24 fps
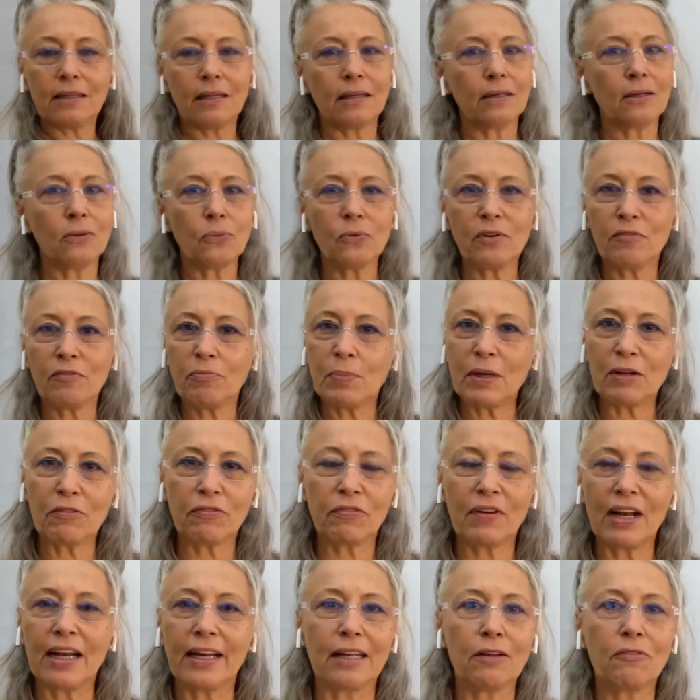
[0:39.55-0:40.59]
Uh, we've been
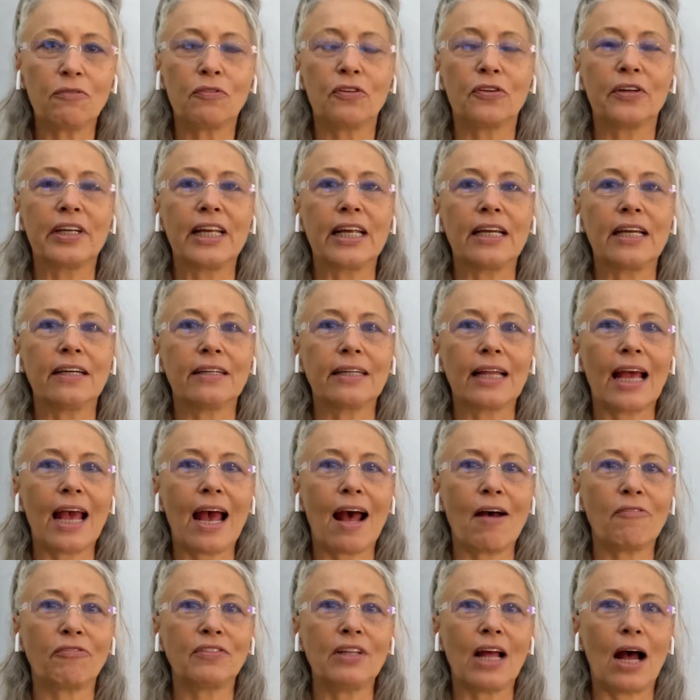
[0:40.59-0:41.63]
feeling it for a year and a
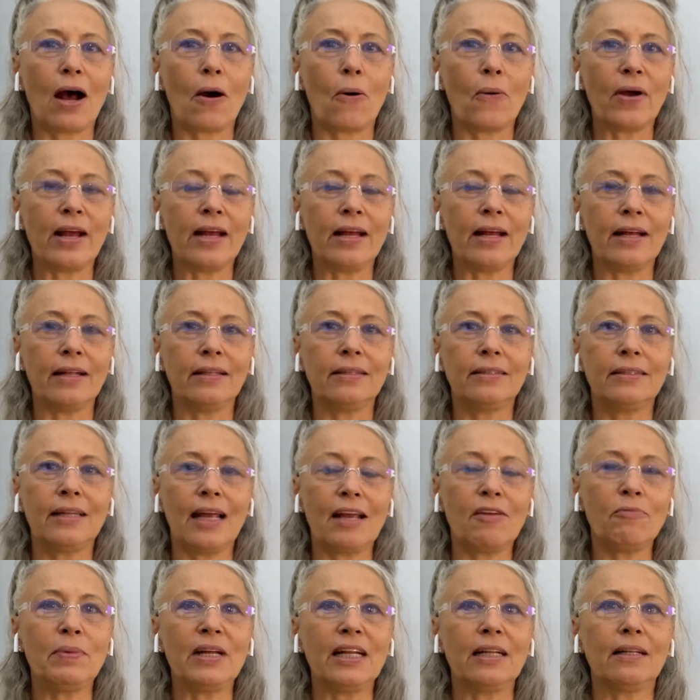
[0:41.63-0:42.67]
half now, and
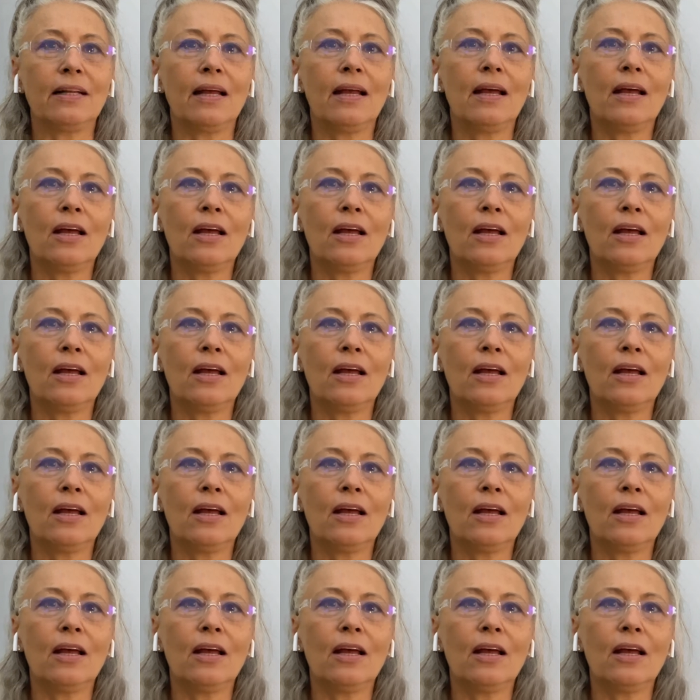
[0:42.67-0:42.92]
they've been